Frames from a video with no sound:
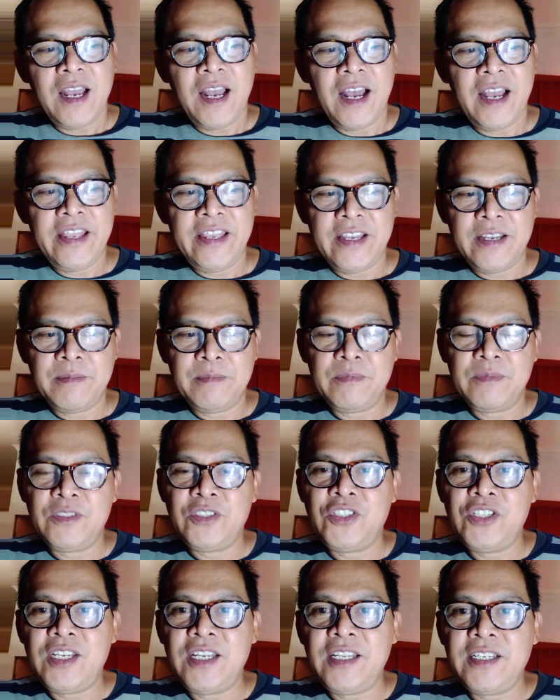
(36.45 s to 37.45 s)
I am
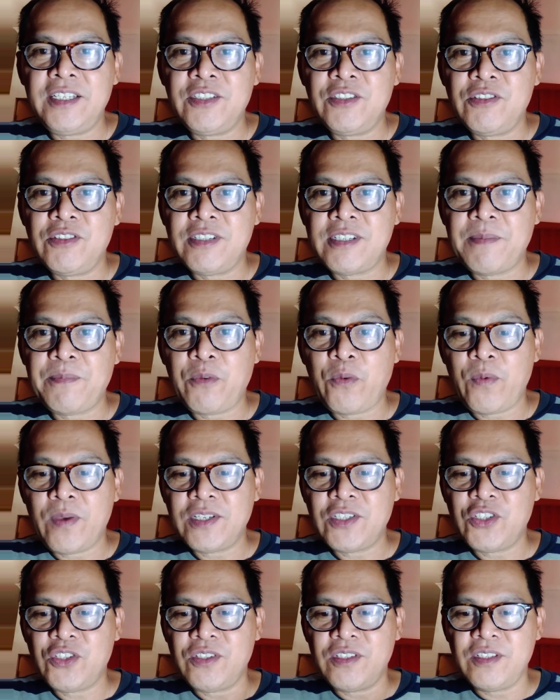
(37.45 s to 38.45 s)
dealing into some
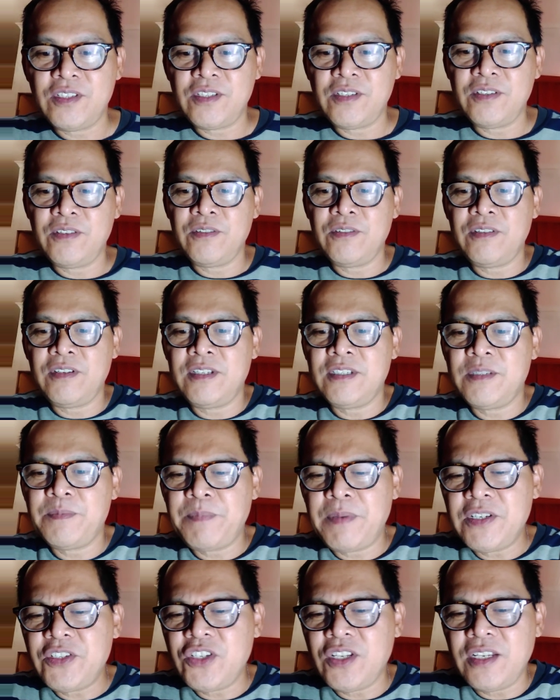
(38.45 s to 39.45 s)
questions now,
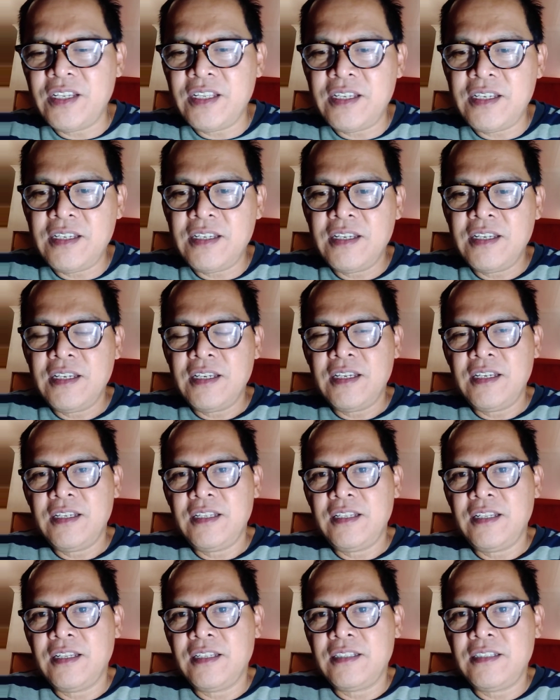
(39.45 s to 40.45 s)
especially
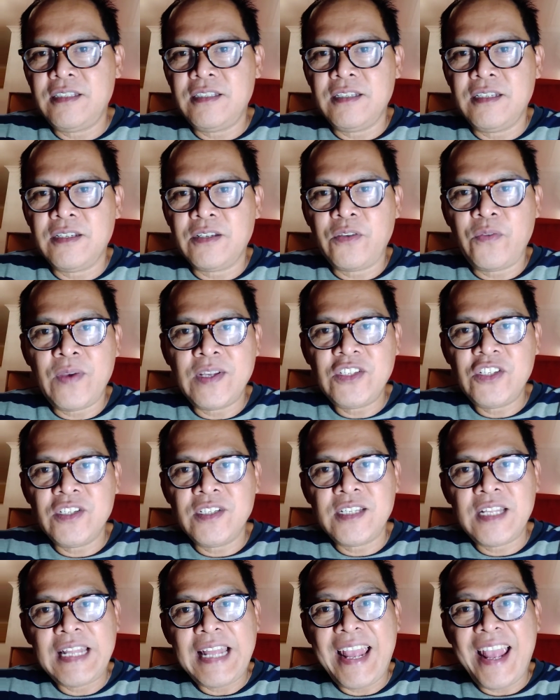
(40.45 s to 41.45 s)
that
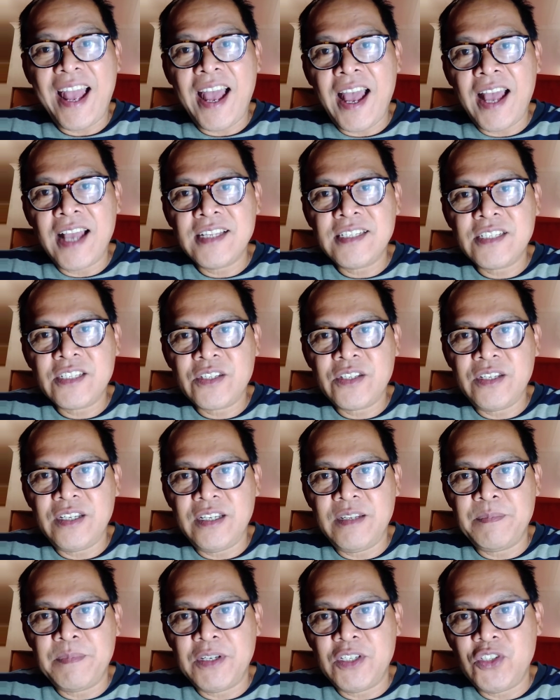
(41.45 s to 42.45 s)
questions that I ask
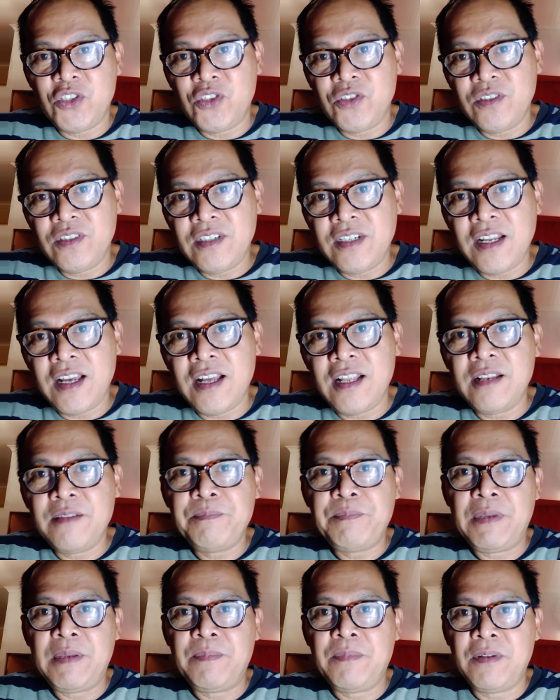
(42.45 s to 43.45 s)
in my journal,
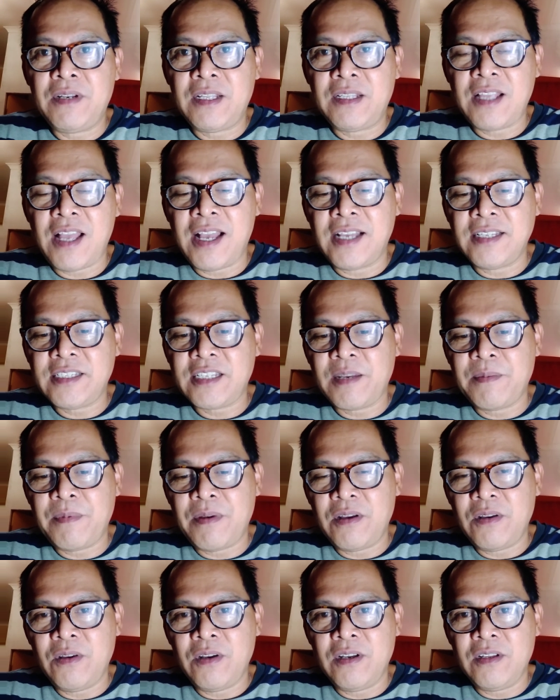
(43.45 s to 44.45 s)
people that ask
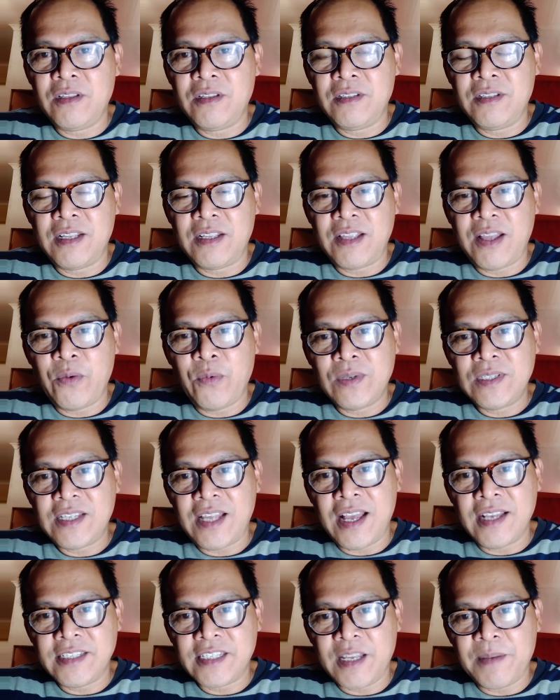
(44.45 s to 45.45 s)
about that was
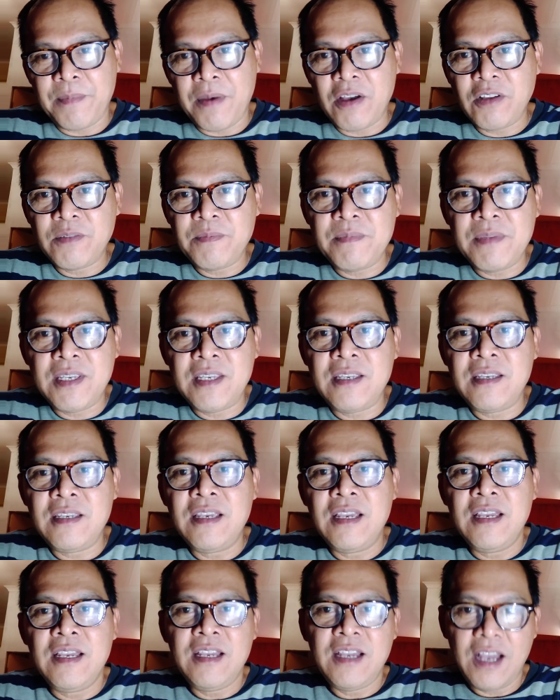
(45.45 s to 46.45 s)
asked about me,
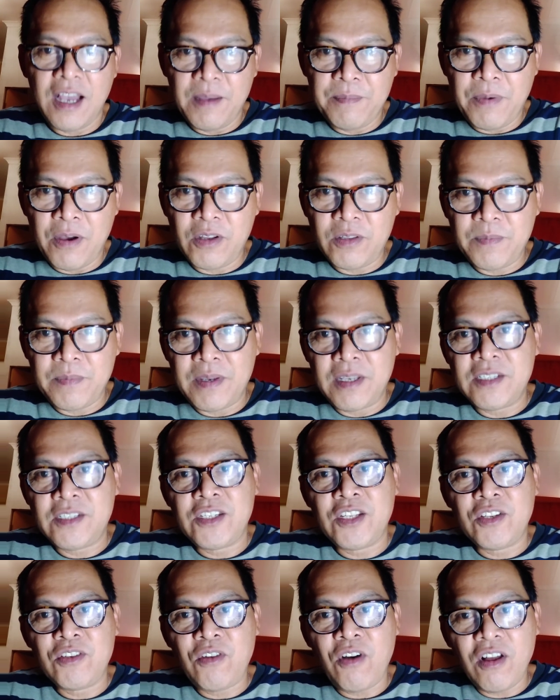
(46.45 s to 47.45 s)
about my
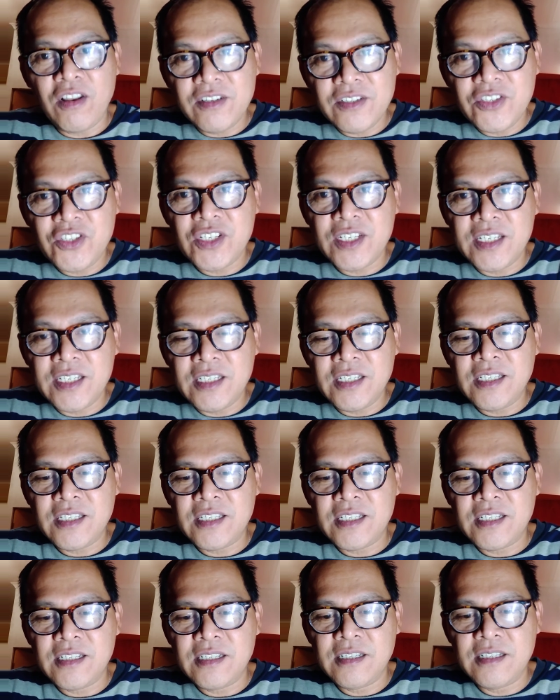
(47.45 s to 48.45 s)

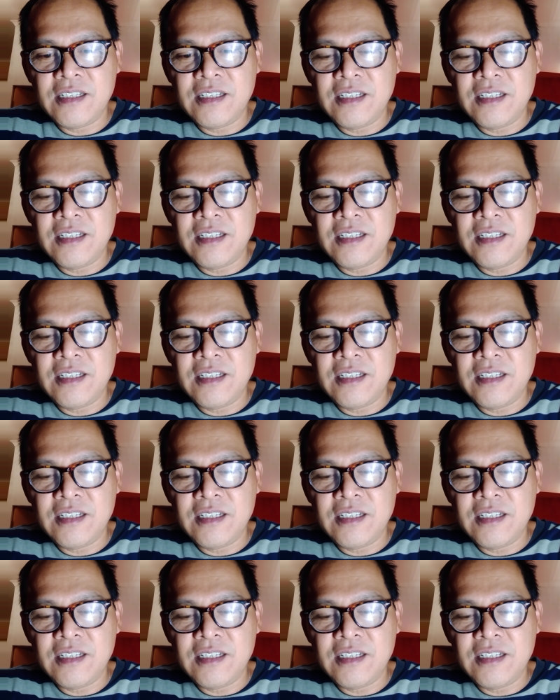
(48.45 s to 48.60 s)
psychologist,